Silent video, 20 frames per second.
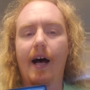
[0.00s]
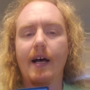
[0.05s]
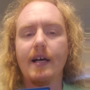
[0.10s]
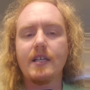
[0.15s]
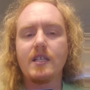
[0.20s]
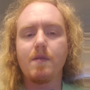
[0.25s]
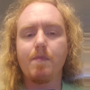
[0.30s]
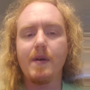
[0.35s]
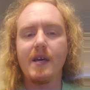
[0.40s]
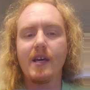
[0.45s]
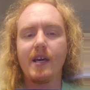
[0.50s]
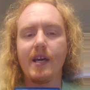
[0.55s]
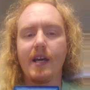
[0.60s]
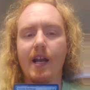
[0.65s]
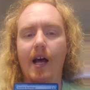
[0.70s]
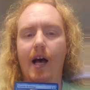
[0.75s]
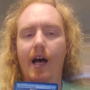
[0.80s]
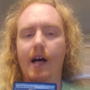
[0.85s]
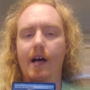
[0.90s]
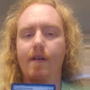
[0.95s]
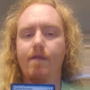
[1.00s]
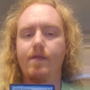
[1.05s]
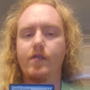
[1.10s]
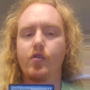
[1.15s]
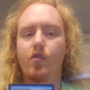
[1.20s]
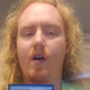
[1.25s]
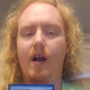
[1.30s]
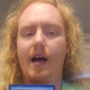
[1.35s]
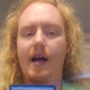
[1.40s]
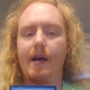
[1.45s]
Speaking of
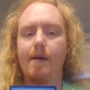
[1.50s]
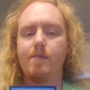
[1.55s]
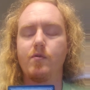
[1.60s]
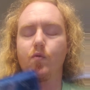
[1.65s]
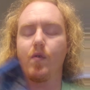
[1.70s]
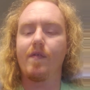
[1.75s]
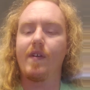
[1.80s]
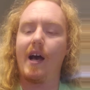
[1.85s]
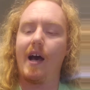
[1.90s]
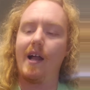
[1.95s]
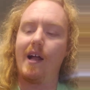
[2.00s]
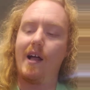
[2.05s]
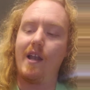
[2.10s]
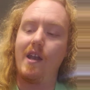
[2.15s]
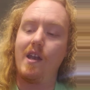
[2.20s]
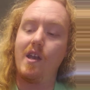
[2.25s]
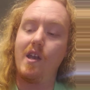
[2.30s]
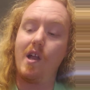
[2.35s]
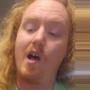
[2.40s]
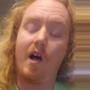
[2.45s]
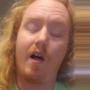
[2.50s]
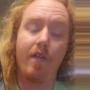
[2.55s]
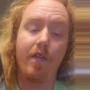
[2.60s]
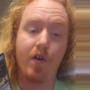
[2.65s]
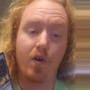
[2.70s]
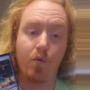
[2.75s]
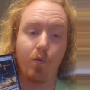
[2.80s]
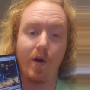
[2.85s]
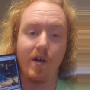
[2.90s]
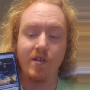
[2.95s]
tribes, we've got
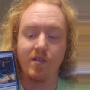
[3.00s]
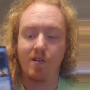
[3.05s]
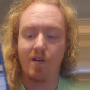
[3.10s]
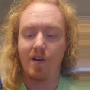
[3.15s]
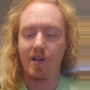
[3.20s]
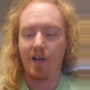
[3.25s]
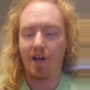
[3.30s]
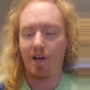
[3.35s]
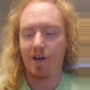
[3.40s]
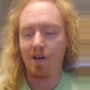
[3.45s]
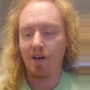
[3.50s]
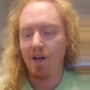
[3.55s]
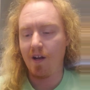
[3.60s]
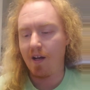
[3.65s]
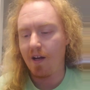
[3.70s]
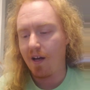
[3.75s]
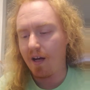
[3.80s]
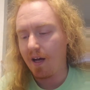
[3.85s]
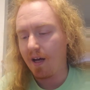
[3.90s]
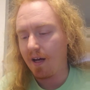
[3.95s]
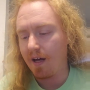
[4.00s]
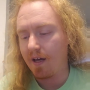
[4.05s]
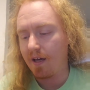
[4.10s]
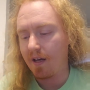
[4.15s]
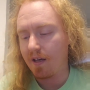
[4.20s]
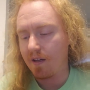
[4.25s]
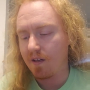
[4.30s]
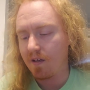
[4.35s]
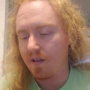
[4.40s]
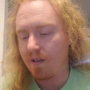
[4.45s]
another wizard here.
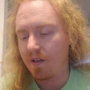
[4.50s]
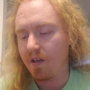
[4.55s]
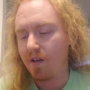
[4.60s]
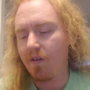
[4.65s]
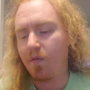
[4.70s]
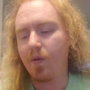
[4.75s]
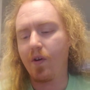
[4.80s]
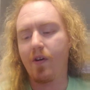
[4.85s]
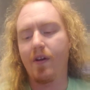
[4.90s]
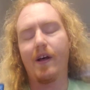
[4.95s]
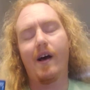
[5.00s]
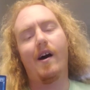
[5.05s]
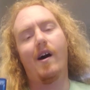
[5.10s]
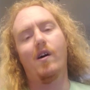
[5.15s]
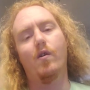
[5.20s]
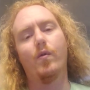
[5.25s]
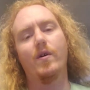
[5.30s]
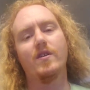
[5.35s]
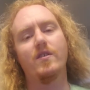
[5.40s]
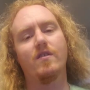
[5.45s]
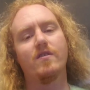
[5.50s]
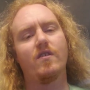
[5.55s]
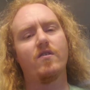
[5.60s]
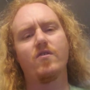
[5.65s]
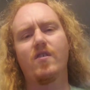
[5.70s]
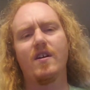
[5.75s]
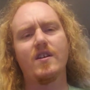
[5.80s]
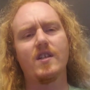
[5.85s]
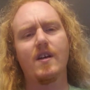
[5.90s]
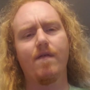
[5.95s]
No, we're not all wizards. I was
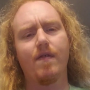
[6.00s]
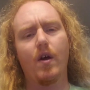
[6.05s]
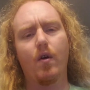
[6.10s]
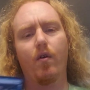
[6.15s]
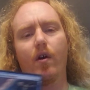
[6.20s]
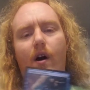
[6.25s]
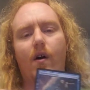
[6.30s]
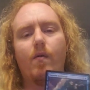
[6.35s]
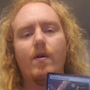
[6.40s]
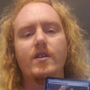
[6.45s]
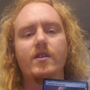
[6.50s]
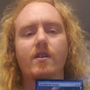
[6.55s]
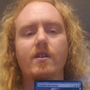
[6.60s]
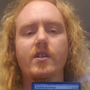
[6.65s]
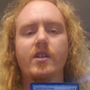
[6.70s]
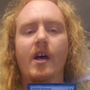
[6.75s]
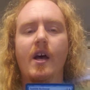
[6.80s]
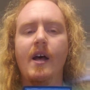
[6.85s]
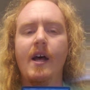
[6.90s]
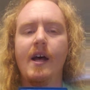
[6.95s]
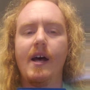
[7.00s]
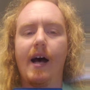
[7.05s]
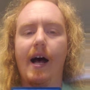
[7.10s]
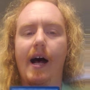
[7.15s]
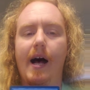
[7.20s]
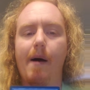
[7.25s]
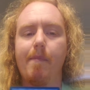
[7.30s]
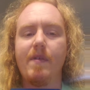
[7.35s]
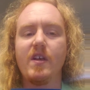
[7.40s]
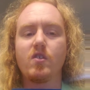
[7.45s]
trying to see if they were all wizards.
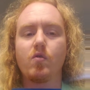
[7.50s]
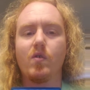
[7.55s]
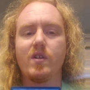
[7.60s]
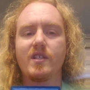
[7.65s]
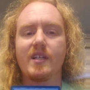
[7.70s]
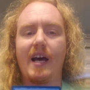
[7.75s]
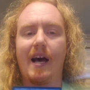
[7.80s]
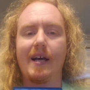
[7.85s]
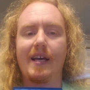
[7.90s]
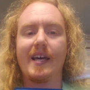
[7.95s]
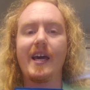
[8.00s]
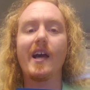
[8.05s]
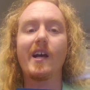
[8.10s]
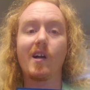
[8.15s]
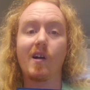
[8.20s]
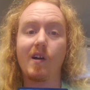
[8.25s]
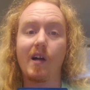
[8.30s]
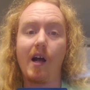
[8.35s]
This one's got Kicker